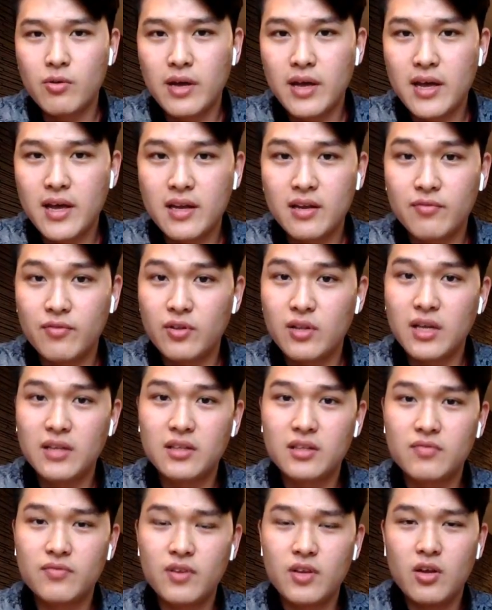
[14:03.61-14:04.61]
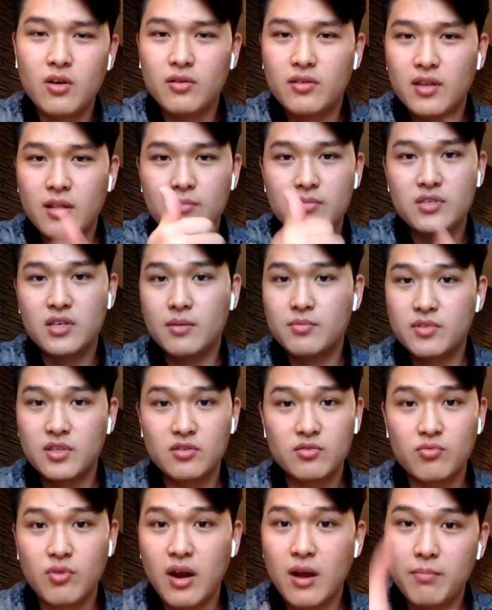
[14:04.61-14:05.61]
And if you like this video, thumbs up,
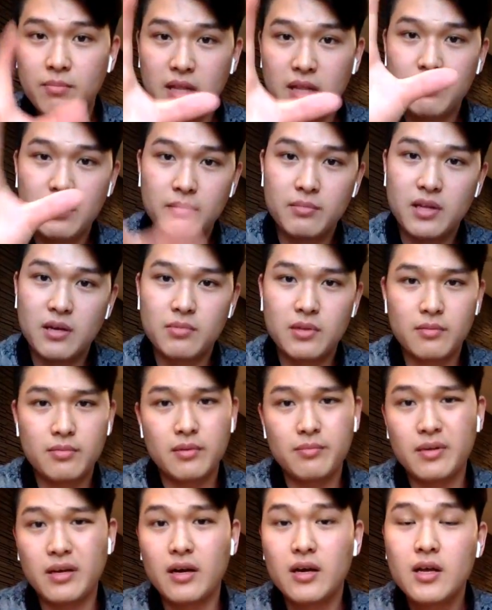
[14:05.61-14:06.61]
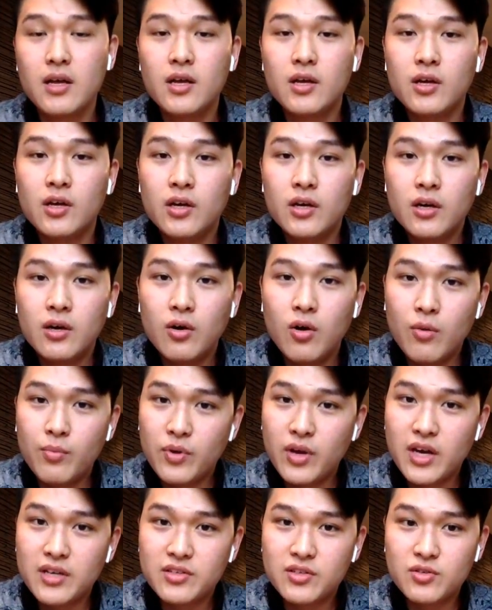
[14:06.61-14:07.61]
subscribe, blah, blah, blah, blah, blah, blah. Hope
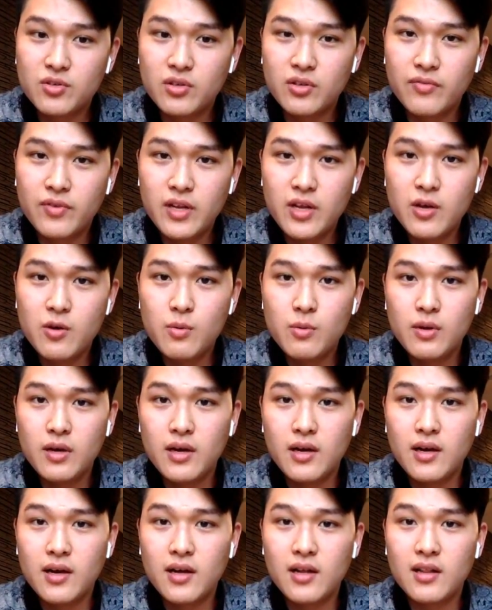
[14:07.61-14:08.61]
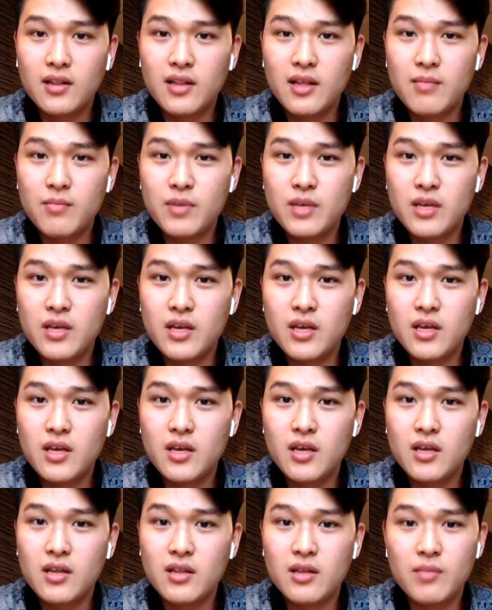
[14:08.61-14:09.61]
you guys enjoyed the video. Let
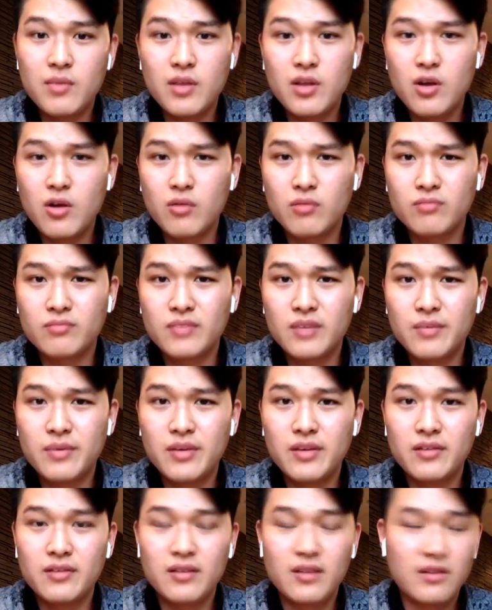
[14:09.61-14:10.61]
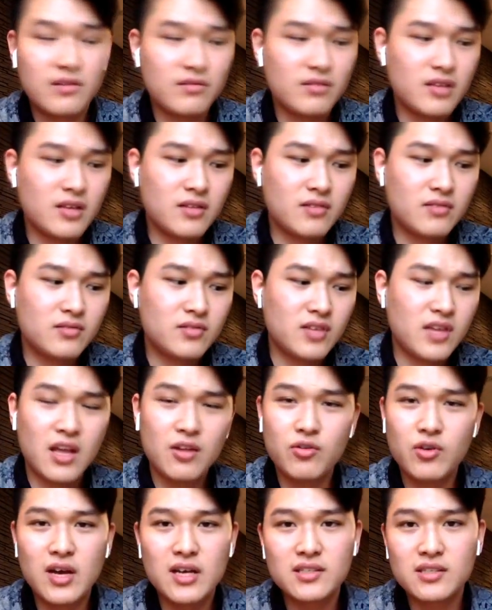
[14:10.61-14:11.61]
me know. I mean, and
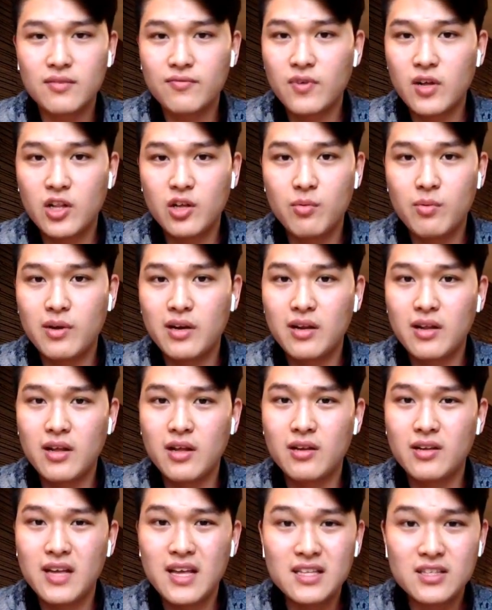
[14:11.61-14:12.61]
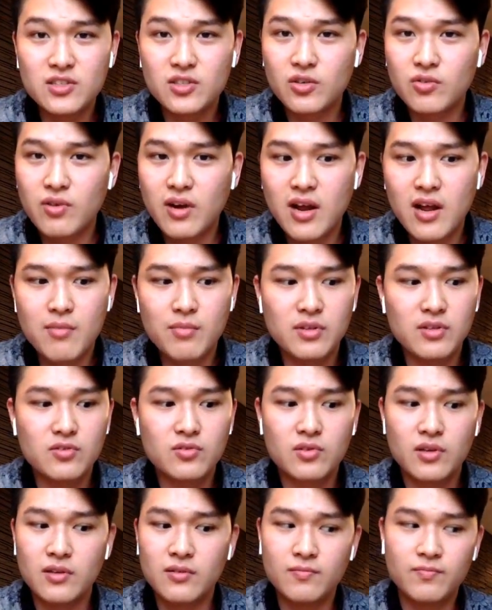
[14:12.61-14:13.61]
again, you guys can follow me on Instagram
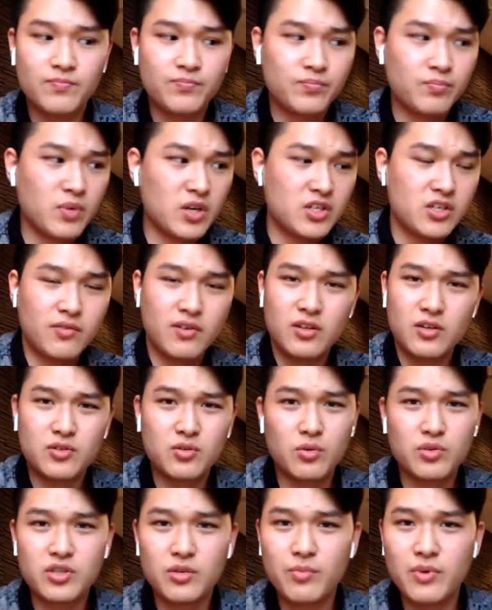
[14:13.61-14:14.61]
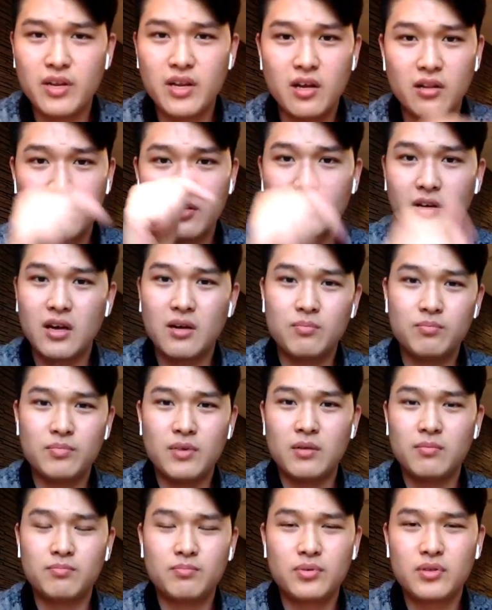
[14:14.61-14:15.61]
and a bunch of other social media.
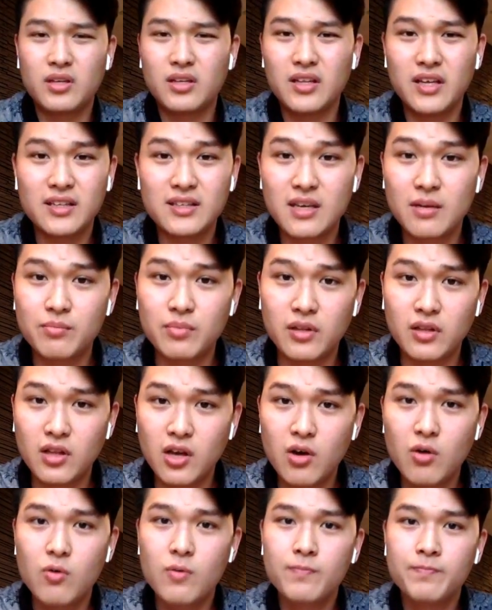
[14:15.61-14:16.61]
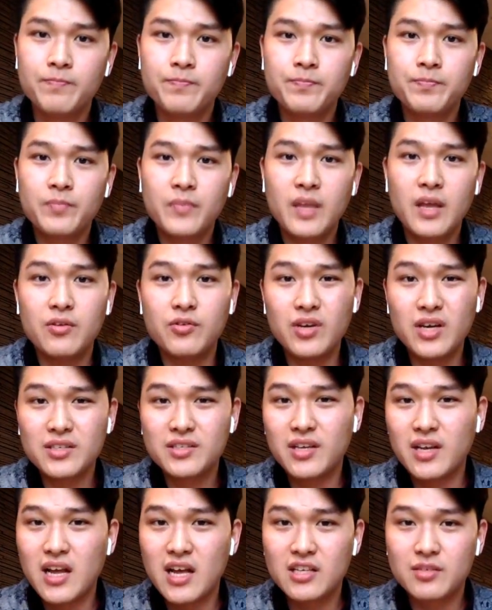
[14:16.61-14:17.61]
I'll put a link down below, and you guys
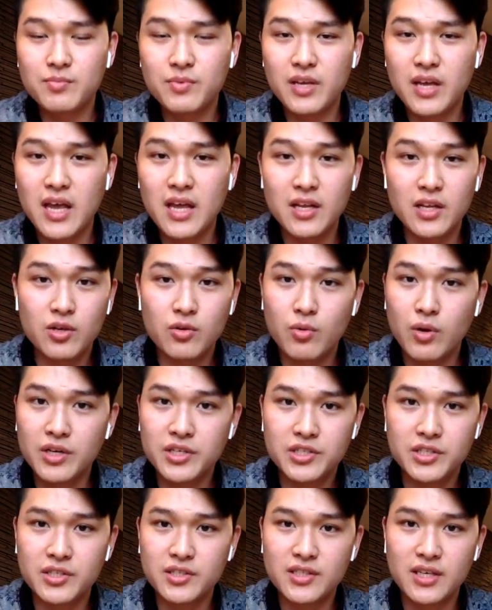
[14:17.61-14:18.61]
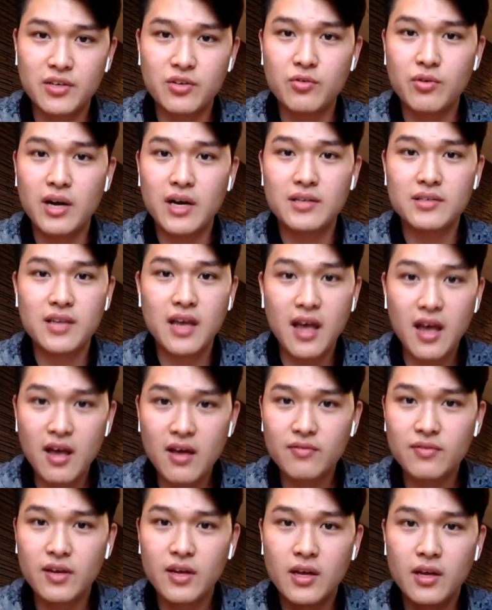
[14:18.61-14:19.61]
can ask me any questions that you guys
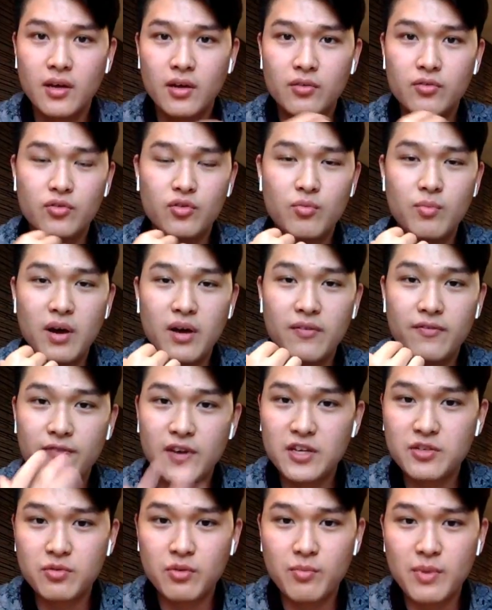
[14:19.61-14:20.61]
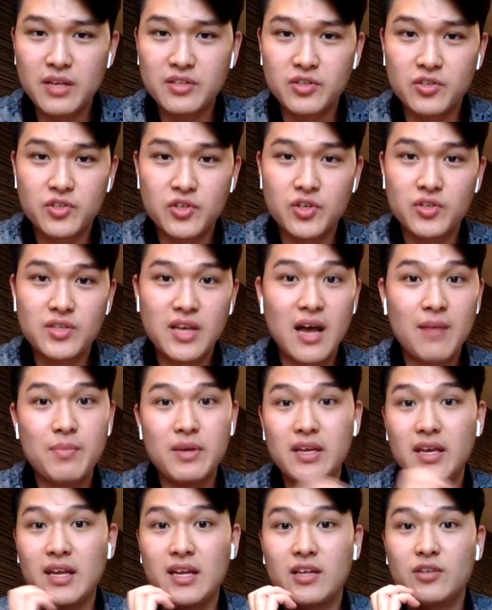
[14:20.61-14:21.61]
have through my Facebook messages. I've
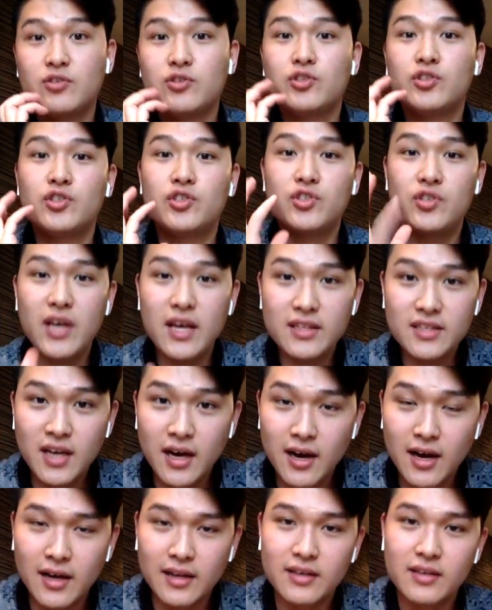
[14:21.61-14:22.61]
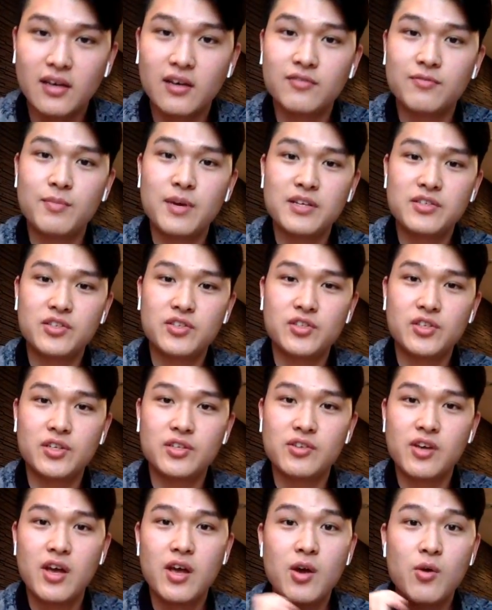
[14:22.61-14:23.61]
been getting shit ton of
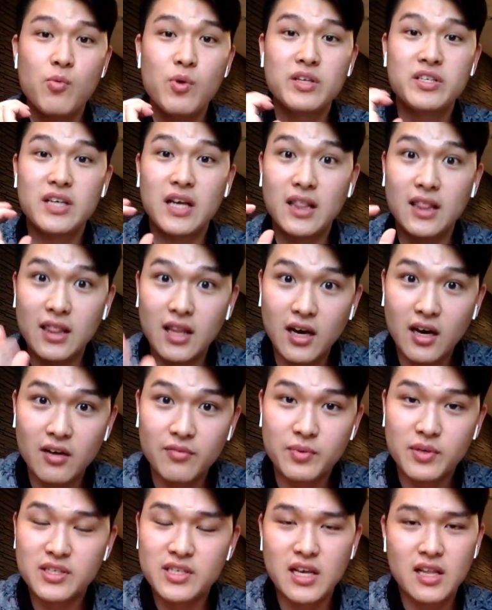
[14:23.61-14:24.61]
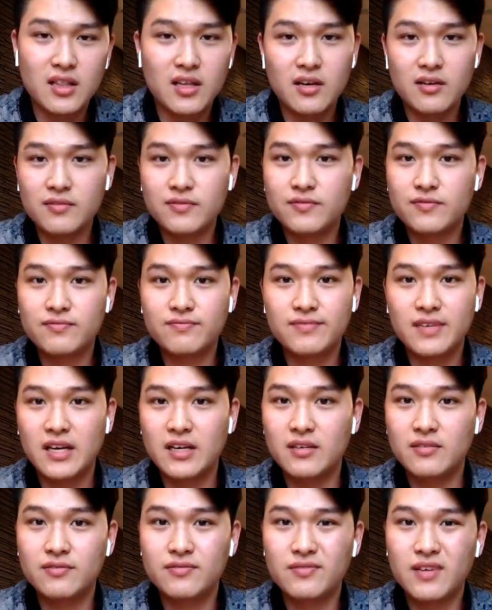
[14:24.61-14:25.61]
messages, which I love, because I love
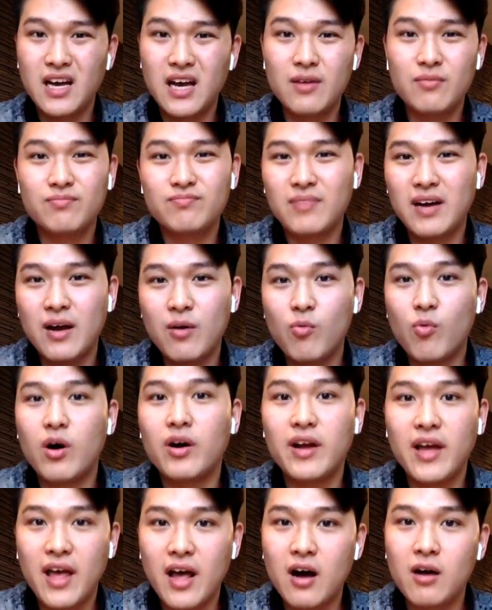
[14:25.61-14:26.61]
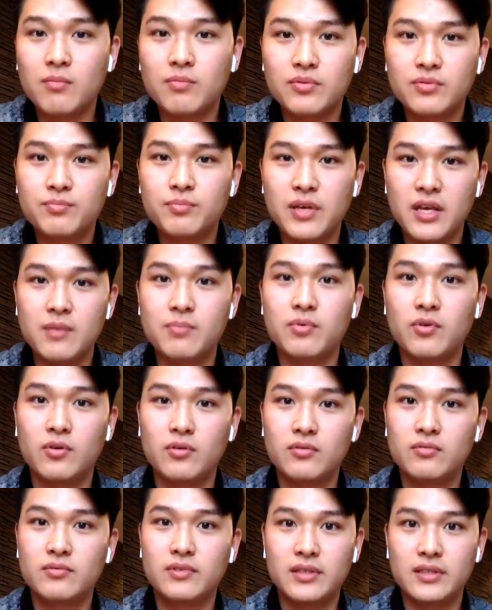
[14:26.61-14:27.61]
I want to help
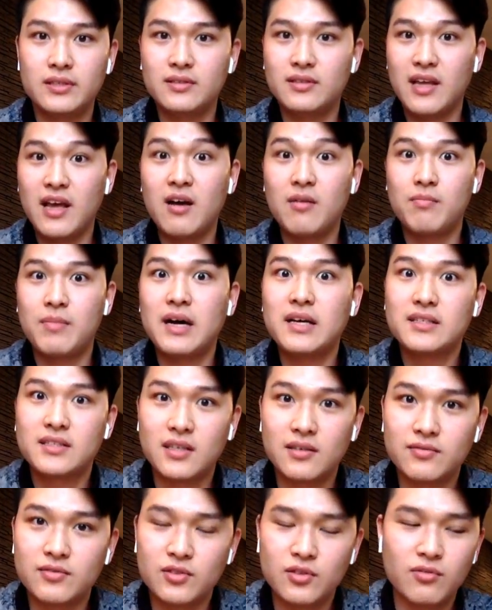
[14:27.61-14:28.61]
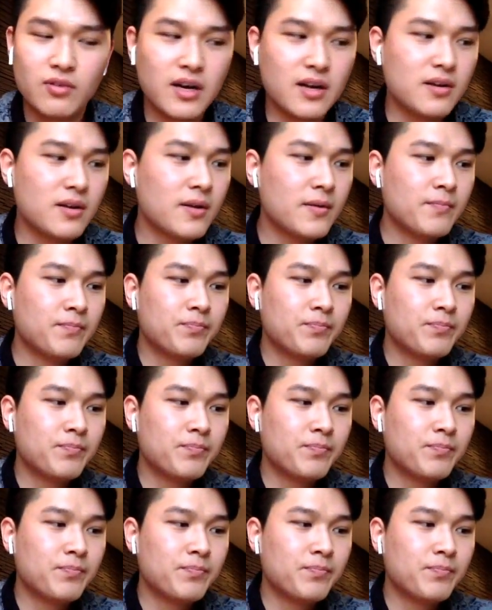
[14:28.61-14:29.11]
people and help myself too, right?